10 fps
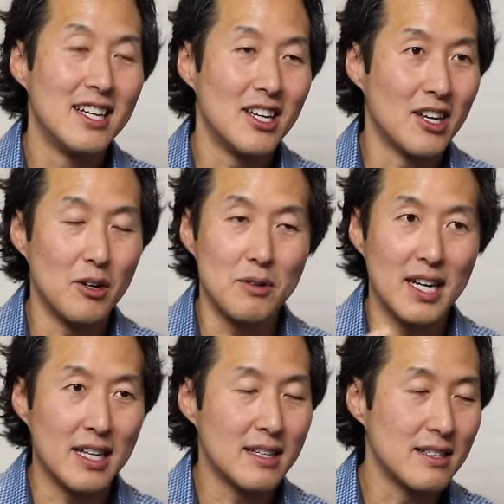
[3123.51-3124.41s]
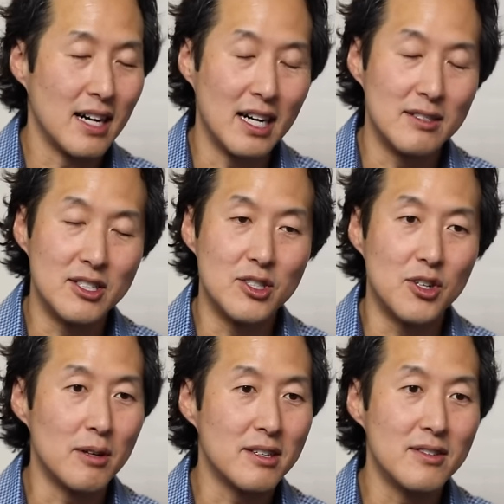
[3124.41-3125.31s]
you know, like uh,
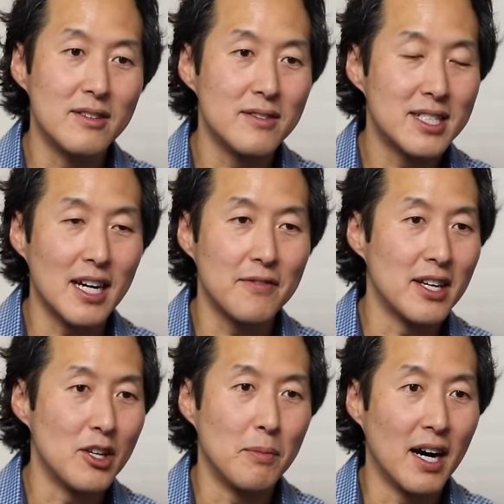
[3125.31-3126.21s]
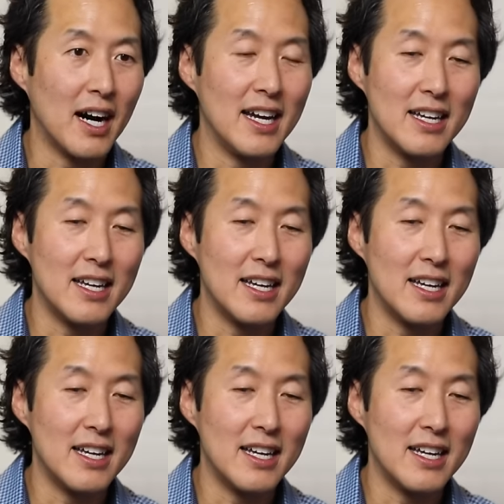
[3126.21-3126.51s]
dessert stuff that you buy,